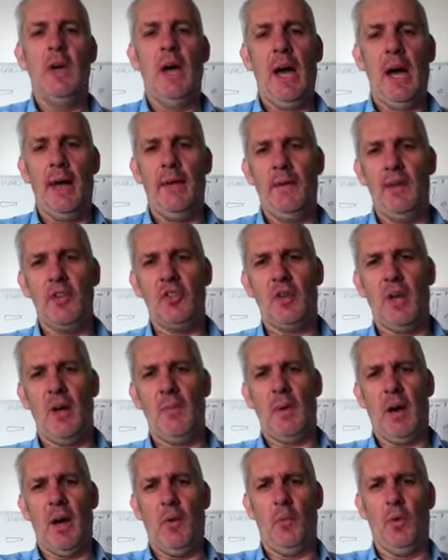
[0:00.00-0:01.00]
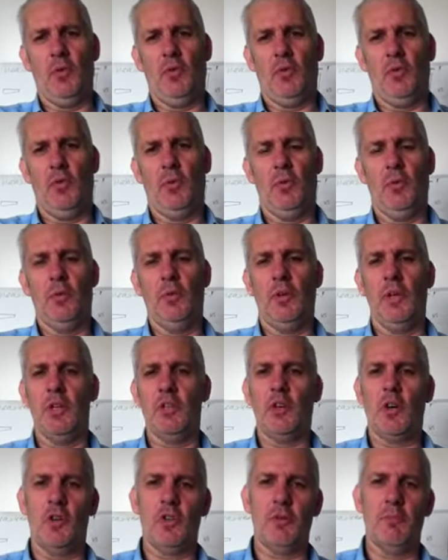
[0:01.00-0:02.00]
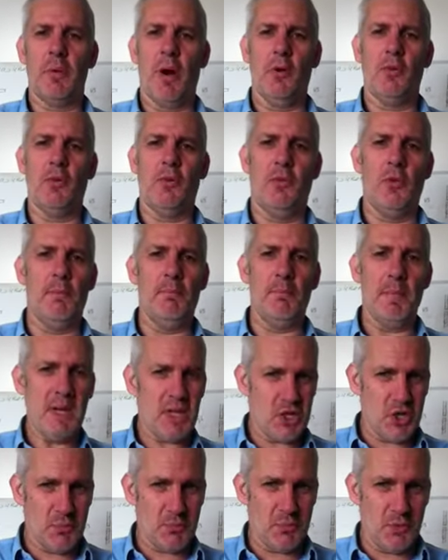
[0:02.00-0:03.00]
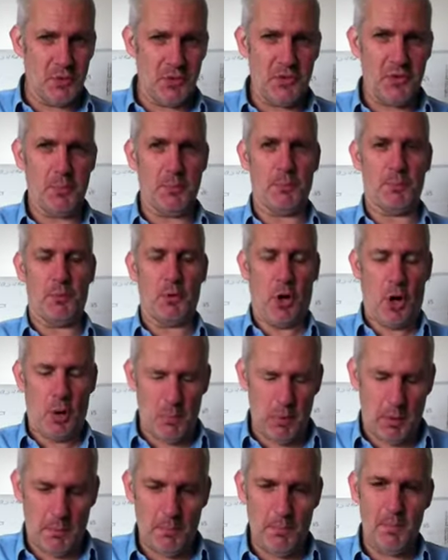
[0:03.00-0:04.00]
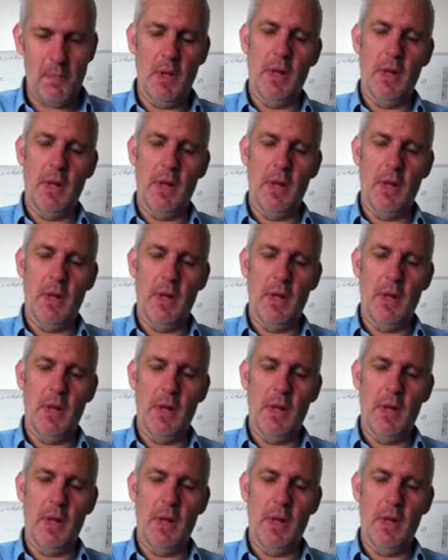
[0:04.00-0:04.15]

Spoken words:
and this time I want to discuss about the measurement problem.